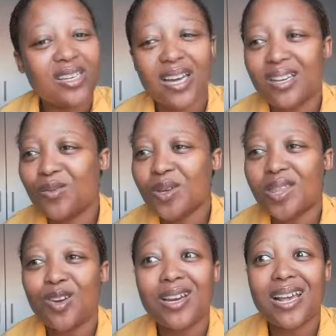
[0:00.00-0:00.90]
with good
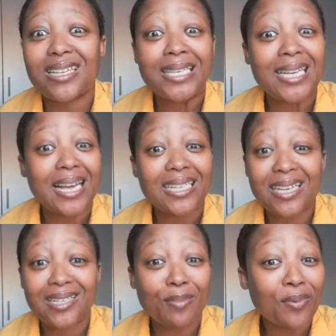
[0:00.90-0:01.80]

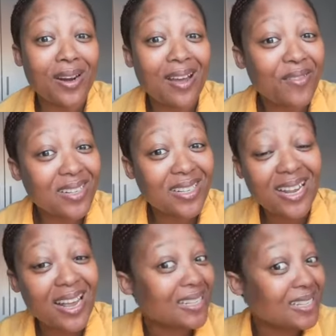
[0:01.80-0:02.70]
aesthetics. People love
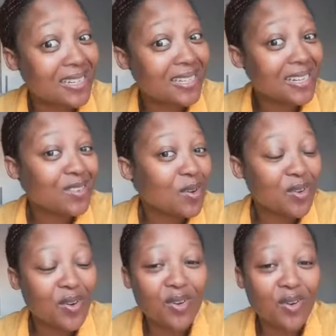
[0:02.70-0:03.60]
aesthetics
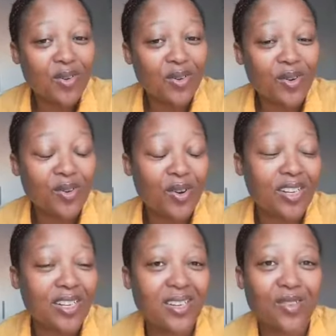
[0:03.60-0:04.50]
on
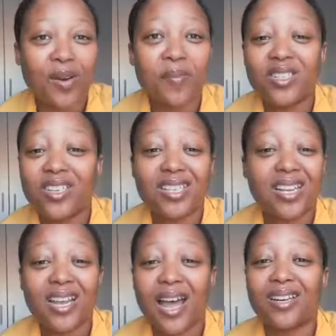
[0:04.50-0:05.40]
Instagram. It's just that
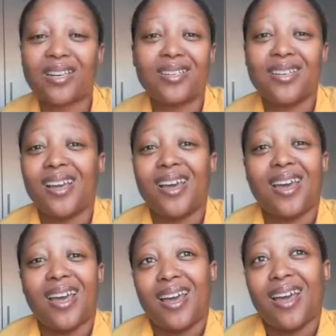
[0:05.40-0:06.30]
I
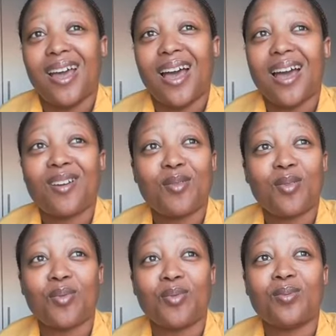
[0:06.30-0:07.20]
don't
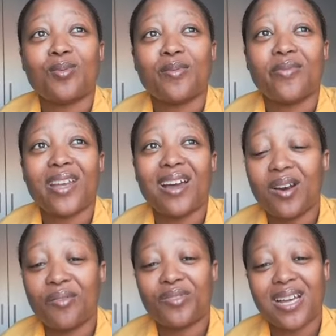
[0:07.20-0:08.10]
know. I don't
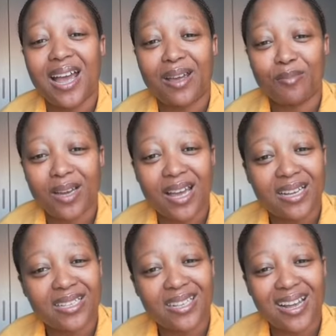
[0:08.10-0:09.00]
have time,
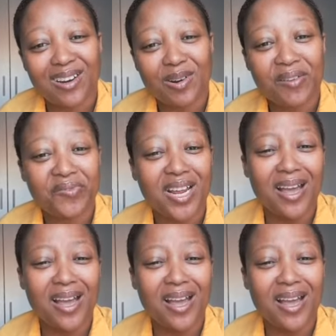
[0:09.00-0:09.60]
guys. I don't have time.